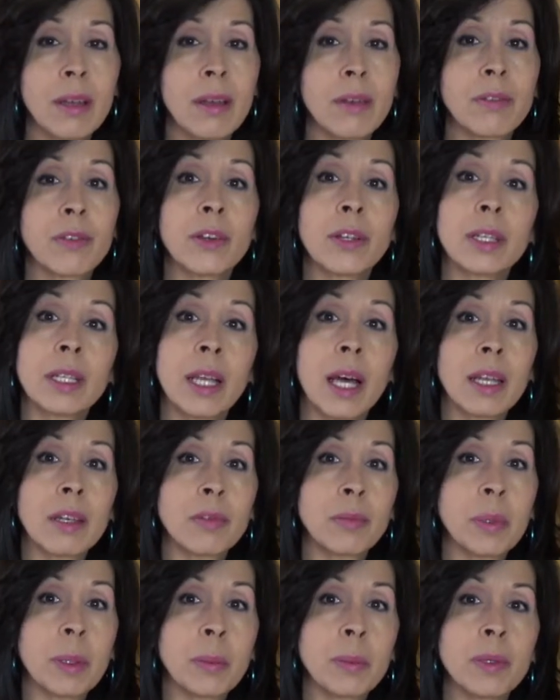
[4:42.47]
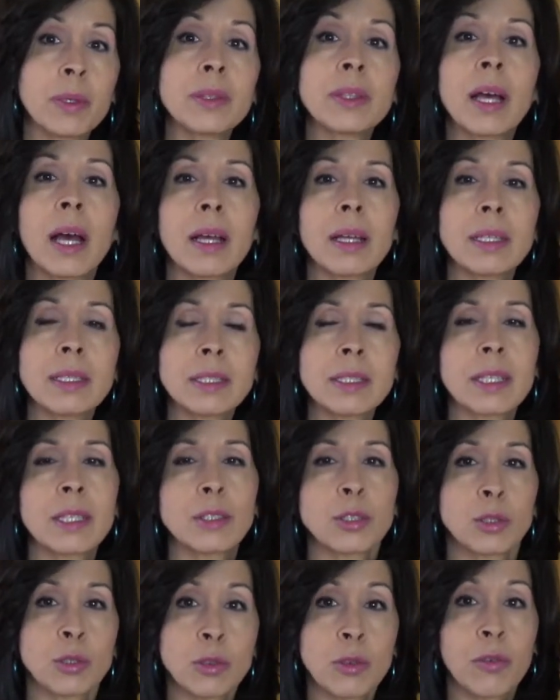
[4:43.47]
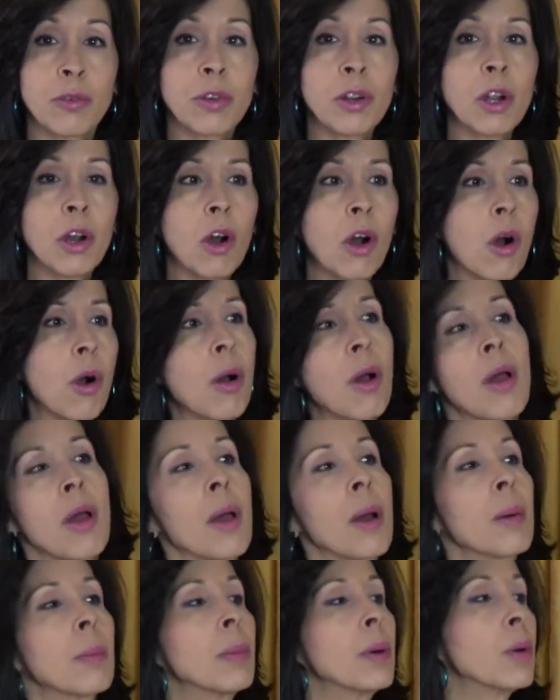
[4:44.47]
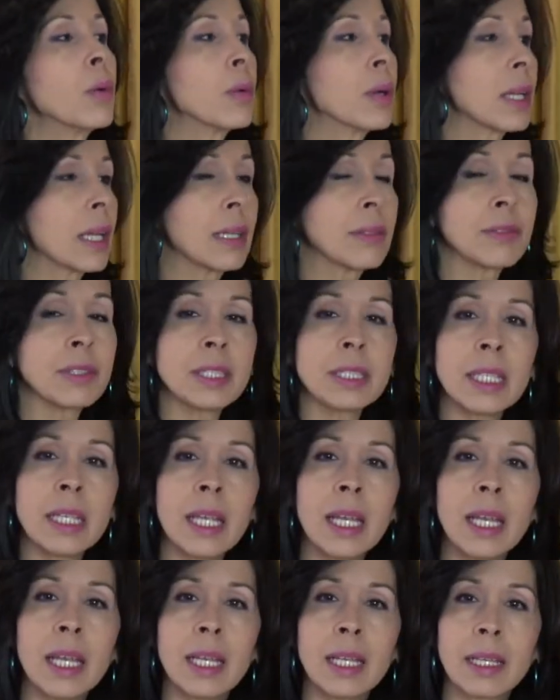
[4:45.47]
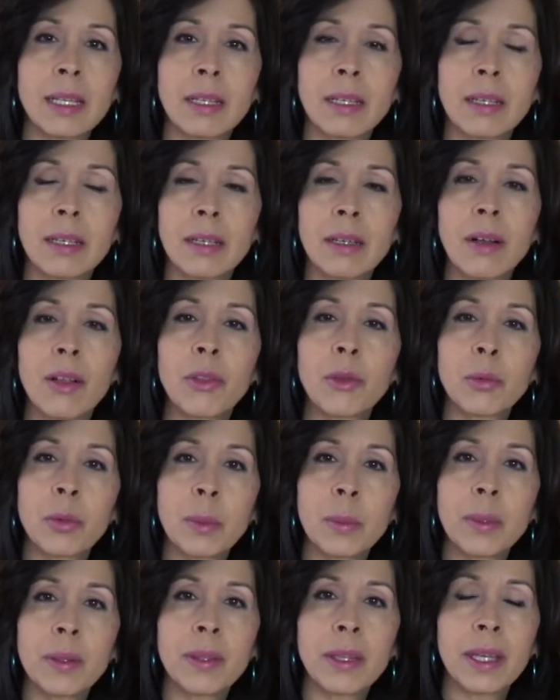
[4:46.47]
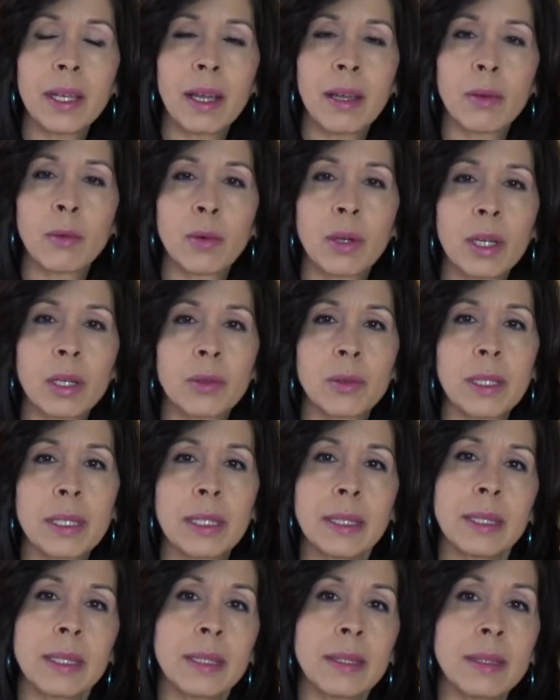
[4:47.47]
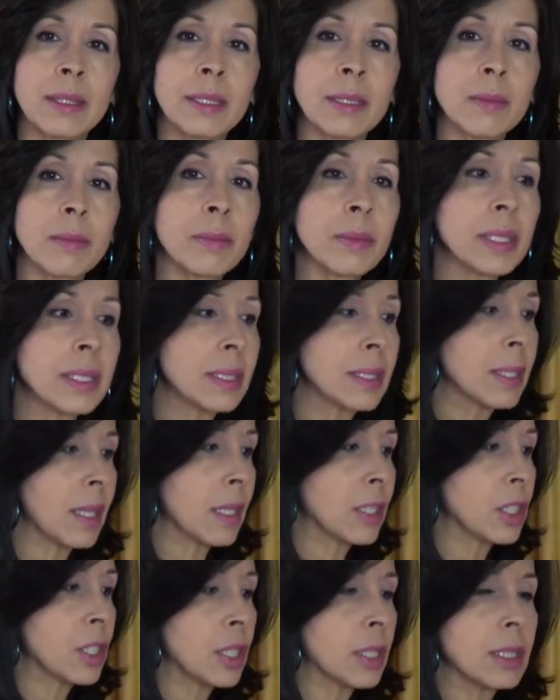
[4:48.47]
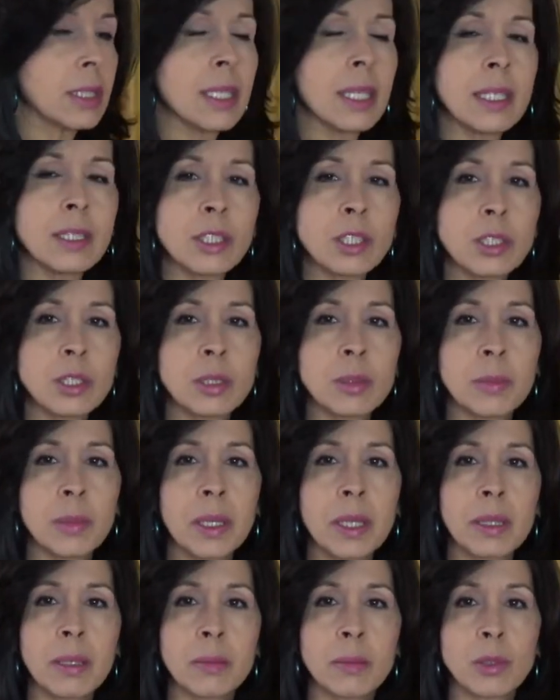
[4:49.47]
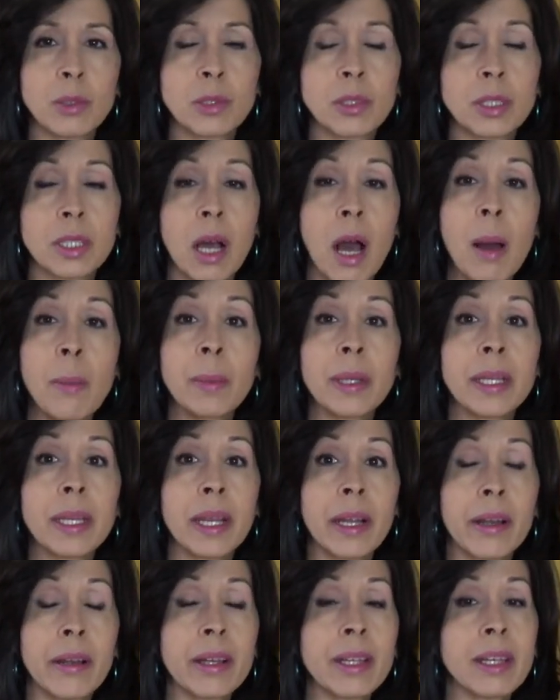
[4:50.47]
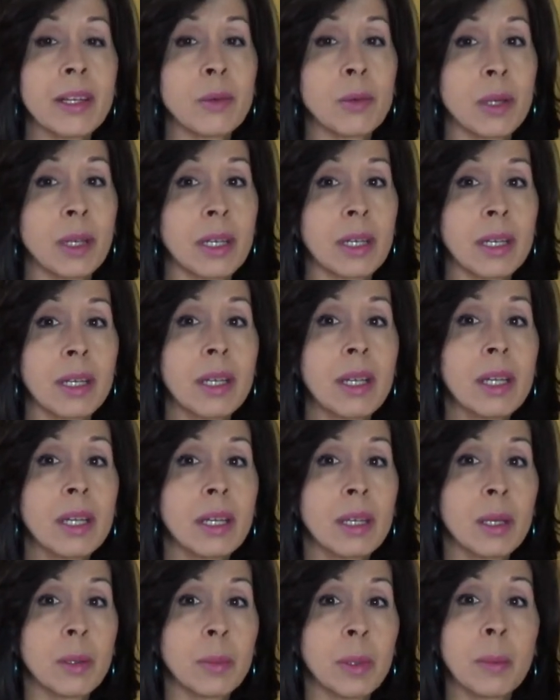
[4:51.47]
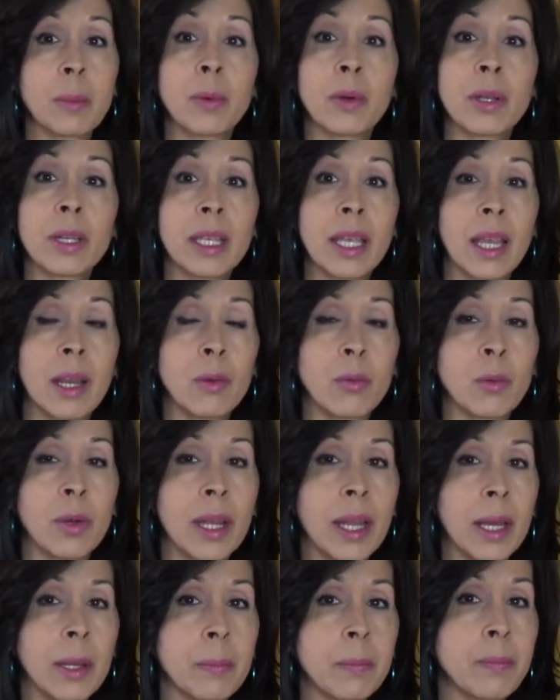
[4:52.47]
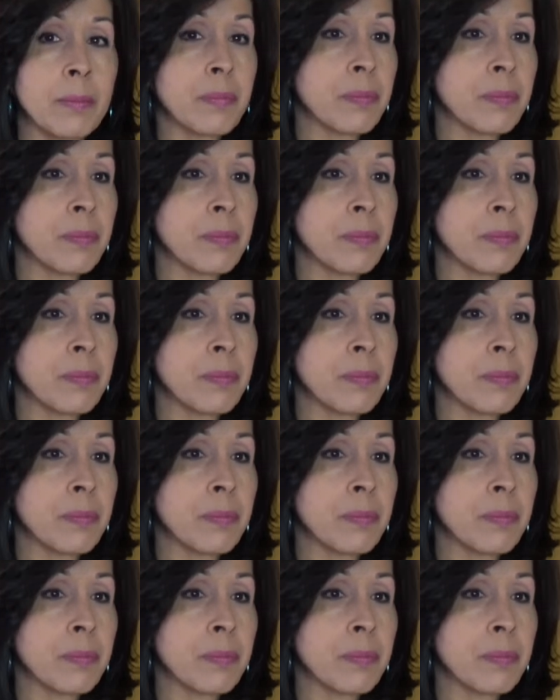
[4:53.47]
for a lot of people. It's not true for all, but what I've seen and all the women that I work with, the midsection tends to be the most common area where people gain weight.